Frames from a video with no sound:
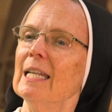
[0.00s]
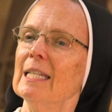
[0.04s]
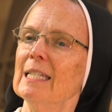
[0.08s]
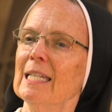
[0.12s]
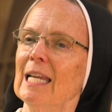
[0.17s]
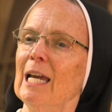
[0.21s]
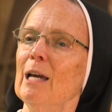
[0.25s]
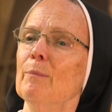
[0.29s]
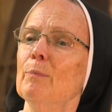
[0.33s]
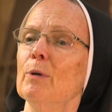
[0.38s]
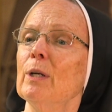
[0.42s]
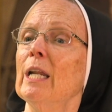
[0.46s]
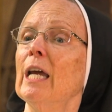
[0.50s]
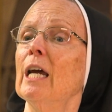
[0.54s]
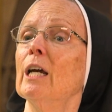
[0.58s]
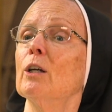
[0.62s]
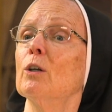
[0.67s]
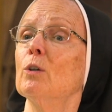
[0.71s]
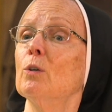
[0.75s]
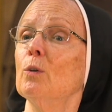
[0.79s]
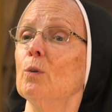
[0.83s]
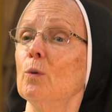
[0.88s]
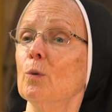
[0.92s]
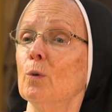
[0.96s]

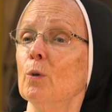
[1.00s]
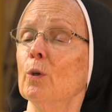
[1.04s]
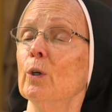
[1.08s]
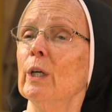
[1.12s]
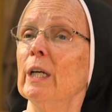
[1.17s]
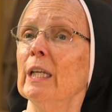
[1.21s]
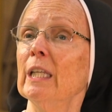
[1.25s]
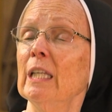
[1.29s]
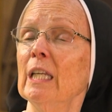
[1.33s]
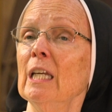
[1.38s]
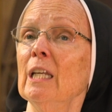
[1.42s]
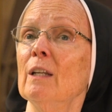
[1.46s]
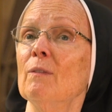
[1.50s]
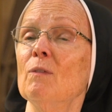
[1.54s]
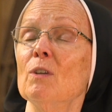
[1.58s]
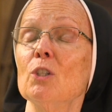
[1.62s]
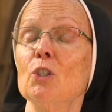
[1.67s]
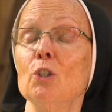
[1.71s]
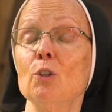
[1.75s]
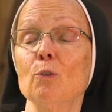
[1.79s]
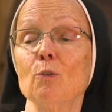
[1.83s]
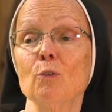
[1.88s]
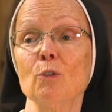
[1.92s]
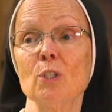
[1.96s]
tabernacle, or again, if
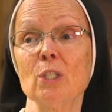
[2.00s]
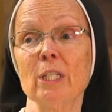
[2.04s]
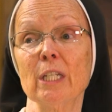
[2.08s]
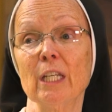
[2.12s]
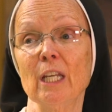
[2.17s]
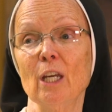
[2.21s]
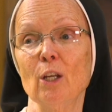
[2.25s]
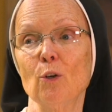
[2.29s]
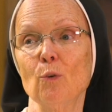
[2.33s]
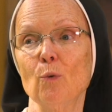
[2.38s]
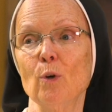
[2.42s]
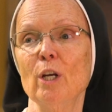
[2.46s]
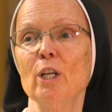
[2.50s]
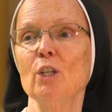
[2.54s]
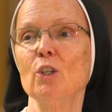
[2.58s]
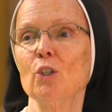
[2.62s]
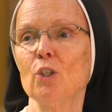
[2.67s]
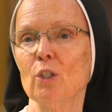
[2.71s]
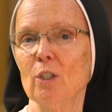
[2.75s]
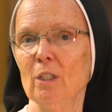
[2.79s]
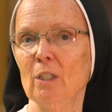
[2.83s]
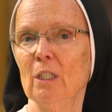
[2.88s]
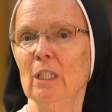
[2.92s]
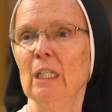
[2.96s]
it's Eucharistic
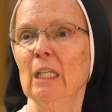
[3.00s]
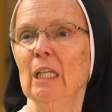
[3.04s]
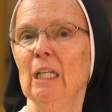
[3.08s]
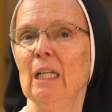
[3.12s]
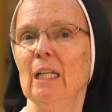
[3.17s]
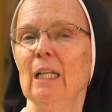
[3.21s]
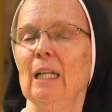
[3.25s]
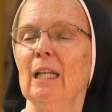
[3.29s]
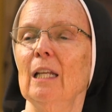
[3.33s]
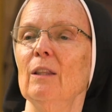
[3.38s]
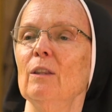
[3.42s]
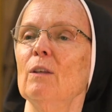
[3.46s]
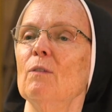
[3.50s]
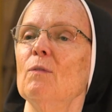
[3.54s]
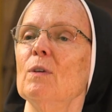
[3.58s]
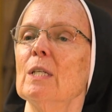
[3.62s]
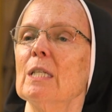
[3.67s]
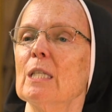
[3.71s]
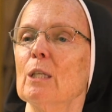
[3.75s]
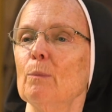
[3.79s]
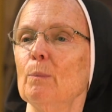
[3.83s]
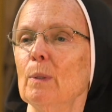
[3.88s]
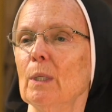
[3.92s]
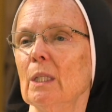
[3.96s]
adoration, in the
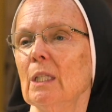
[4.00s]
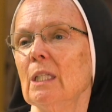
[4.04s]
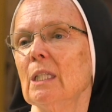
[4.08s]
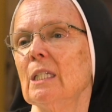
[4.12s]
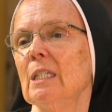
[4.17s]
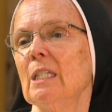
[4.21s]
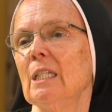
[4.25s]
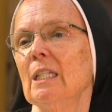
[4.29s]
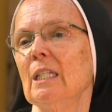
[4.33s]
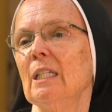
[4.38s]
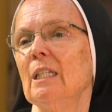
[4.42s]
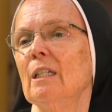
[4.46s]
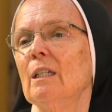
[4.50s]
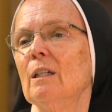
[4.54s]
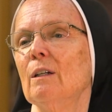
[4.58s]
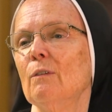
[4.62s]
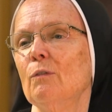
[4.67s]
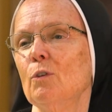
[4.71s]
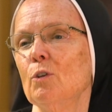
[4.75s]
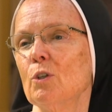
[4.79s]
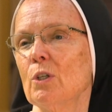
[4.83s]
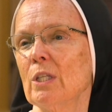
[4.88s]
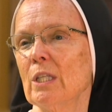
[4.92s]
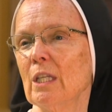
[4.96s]
visibility of
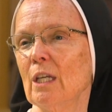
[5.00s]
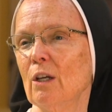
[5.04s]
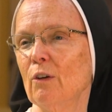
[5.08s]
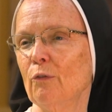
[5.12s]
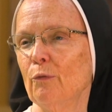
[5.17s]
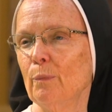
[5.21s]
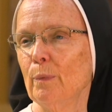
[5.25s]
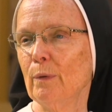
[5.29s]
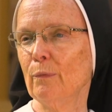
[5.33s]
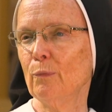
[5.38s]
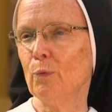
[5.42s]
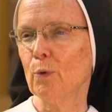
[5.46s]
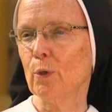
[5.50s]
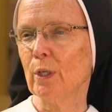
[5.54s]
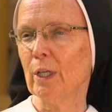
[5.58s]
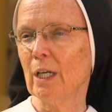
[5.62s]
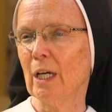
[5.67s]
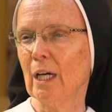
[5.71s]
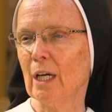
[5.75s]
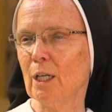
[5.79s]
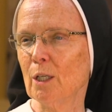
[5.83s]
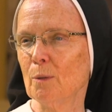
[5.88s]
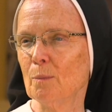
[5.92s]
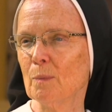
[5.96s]
yourself before
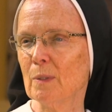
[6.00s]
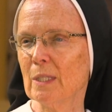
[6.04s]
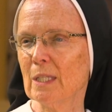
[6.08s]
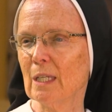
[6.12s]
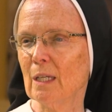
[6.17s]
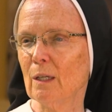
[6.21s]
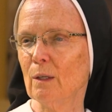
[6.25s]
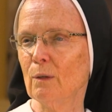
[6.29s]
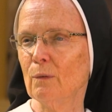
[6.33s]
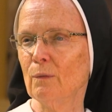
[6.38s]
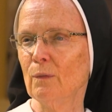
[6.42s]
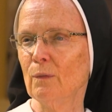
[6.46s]
God Himself.